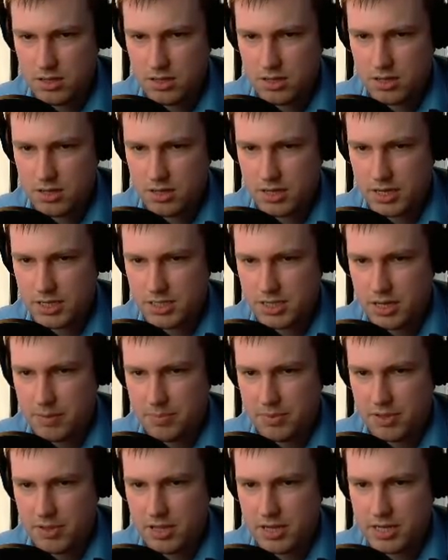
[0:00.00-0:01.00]
Next up,
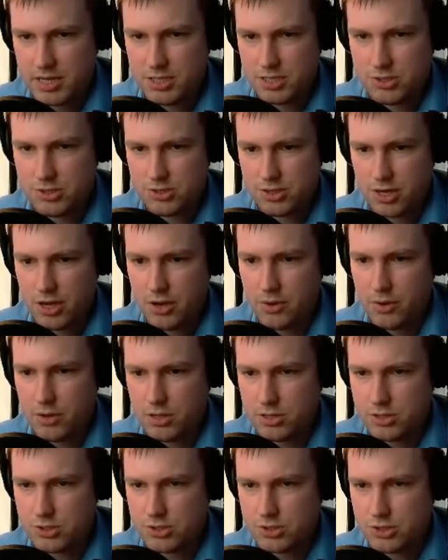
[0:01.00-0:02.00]
I need to go
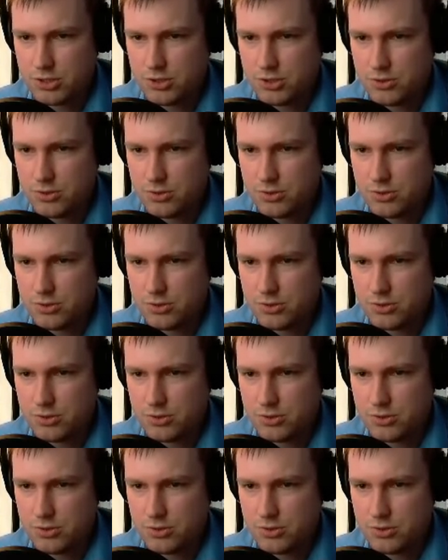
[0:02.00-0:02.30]
onto